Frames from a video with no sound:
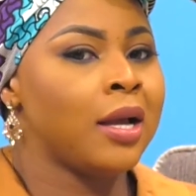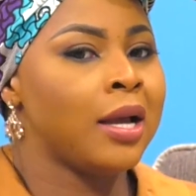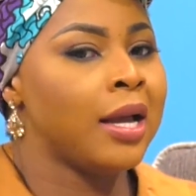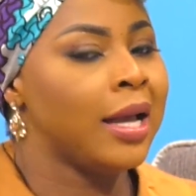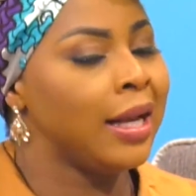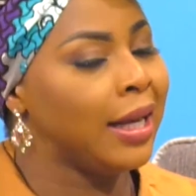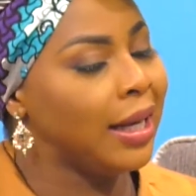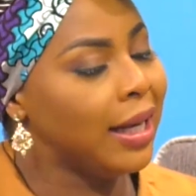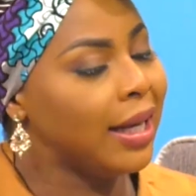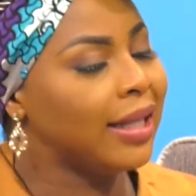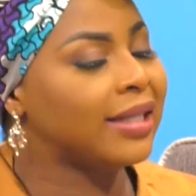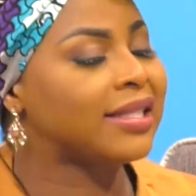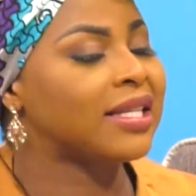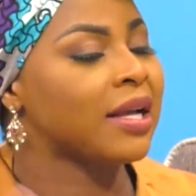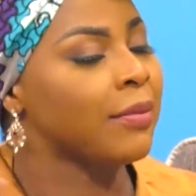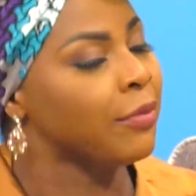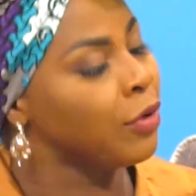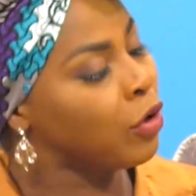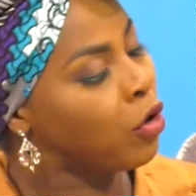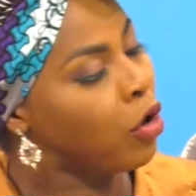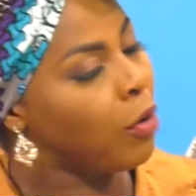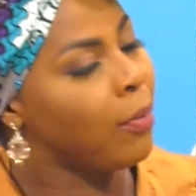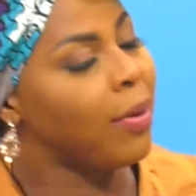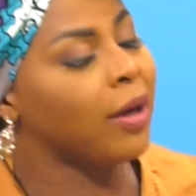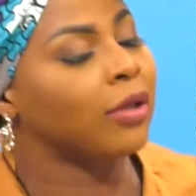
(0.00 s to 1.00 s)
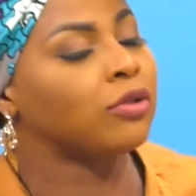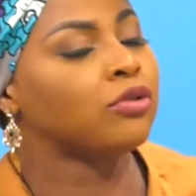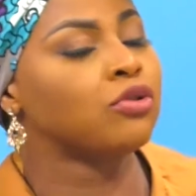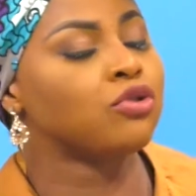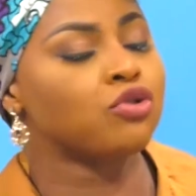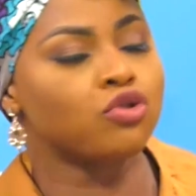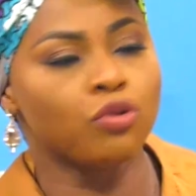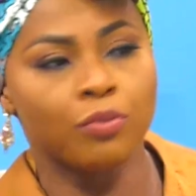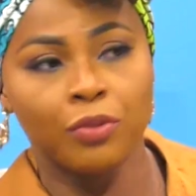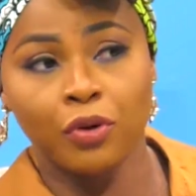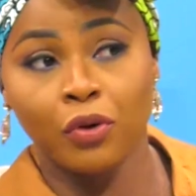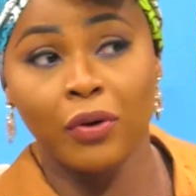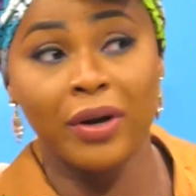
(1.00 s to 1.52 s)
And later, I go back to
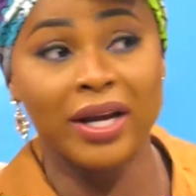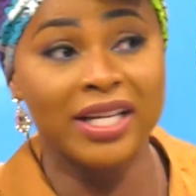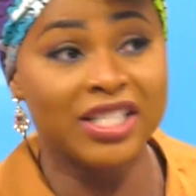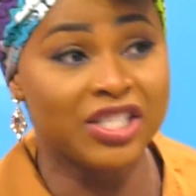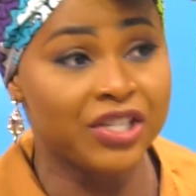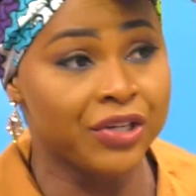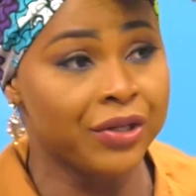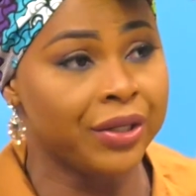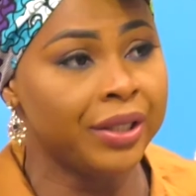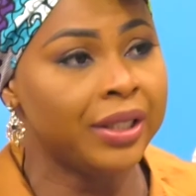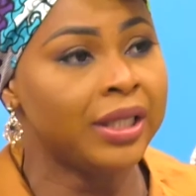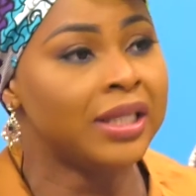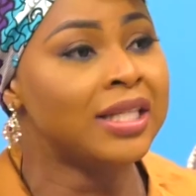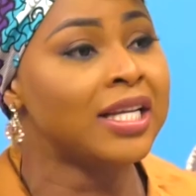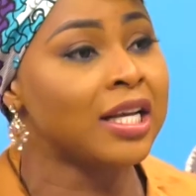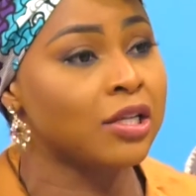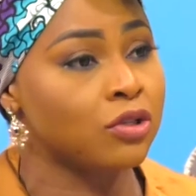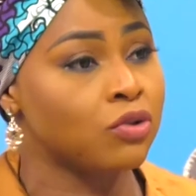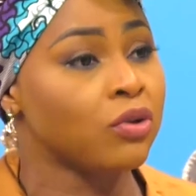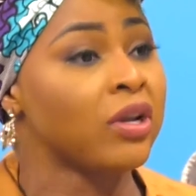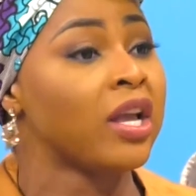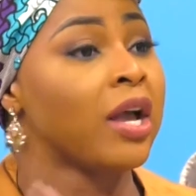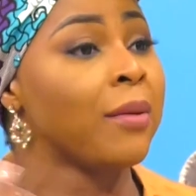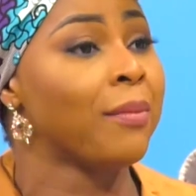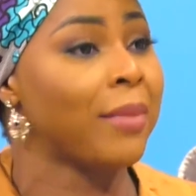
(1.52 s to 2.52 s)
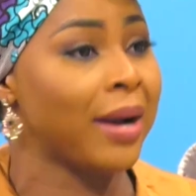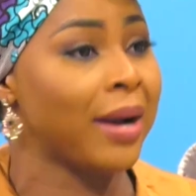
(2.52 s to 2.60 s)
school, I go to GED just to get